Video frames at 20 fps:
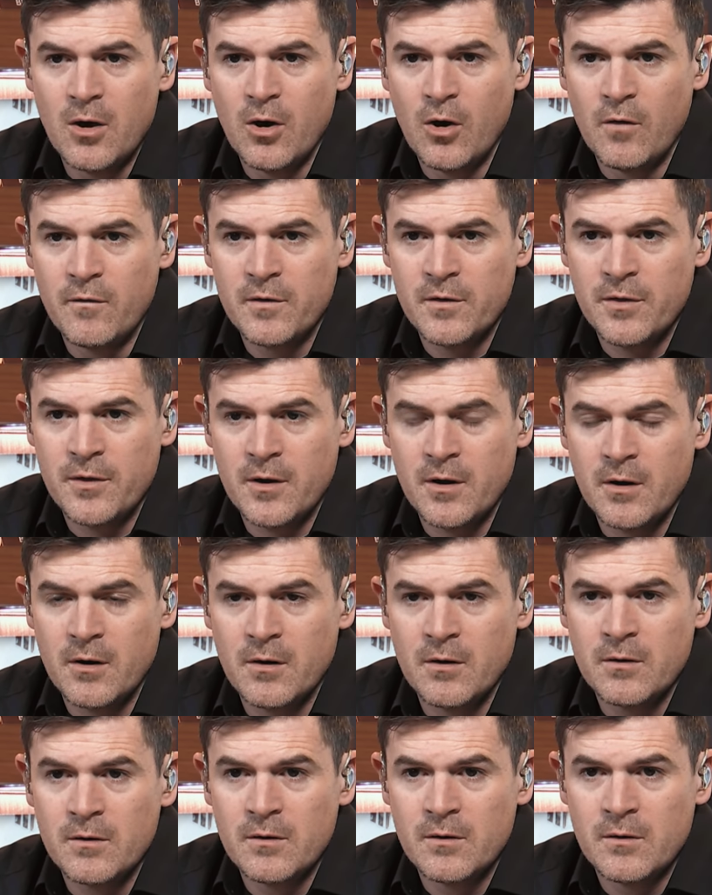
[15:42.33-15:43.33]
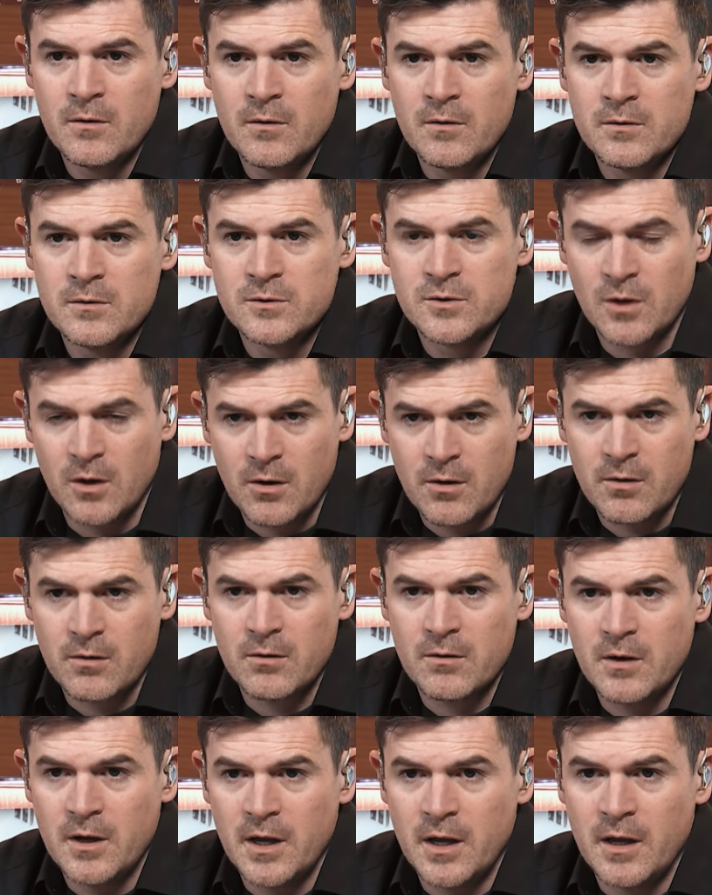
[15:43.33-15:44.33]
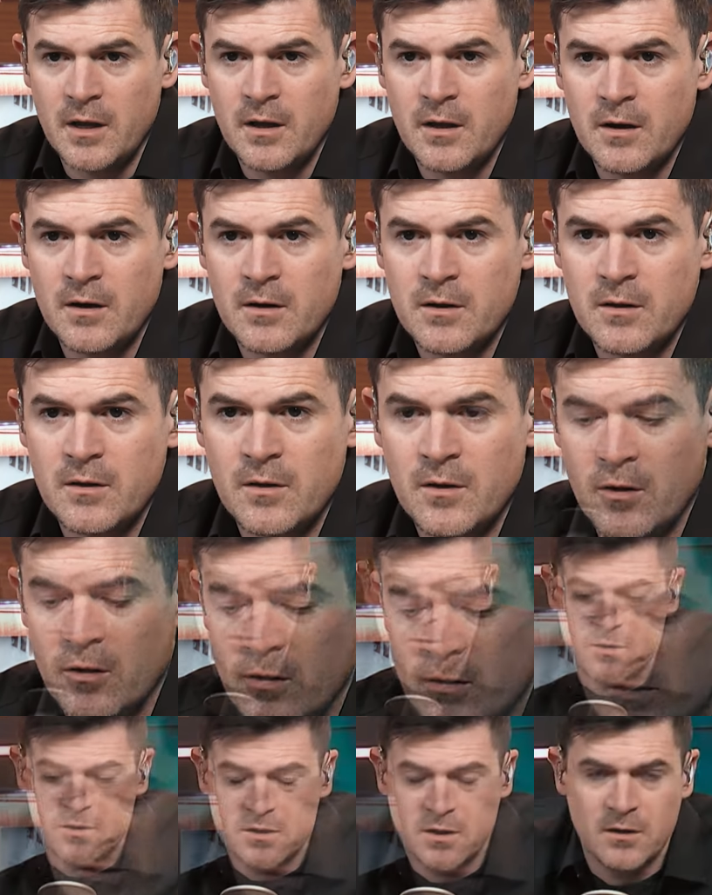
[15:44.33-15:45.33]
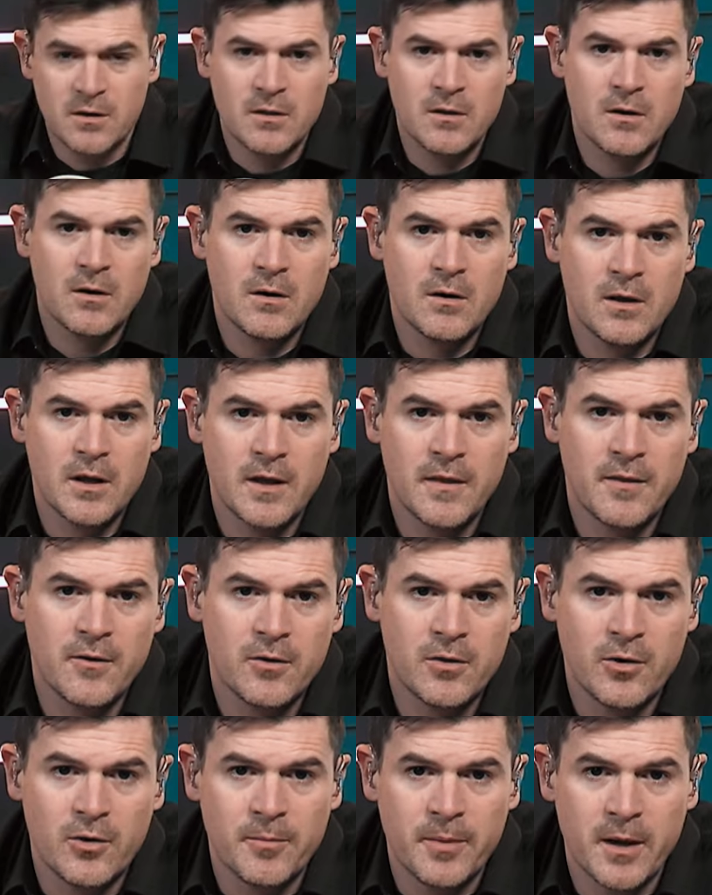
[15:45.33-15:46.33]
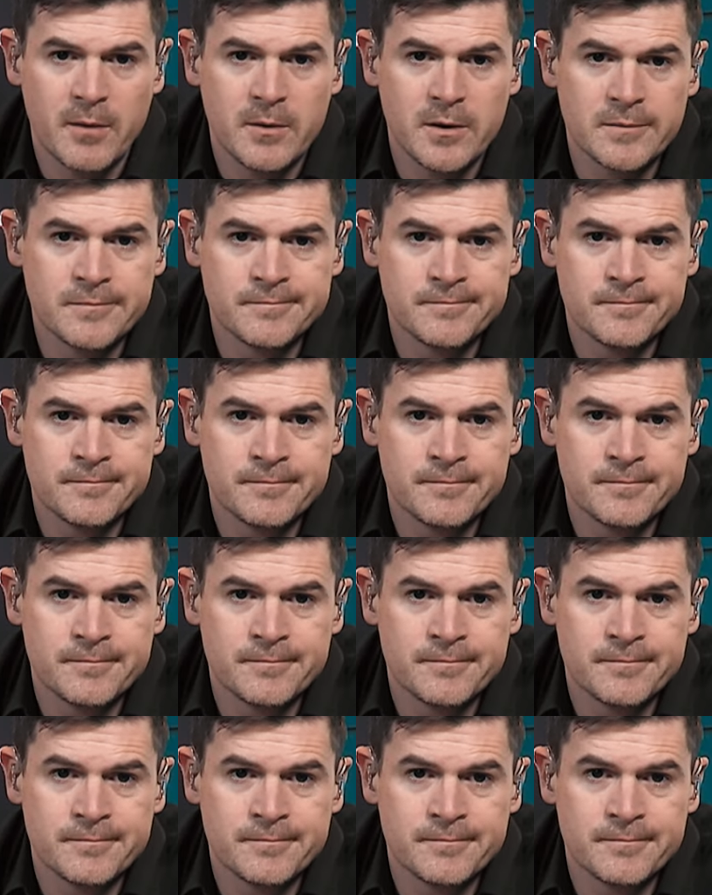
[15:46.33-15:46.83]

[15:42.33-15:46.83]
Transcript: over their daughter and their son-in-law and their little baby.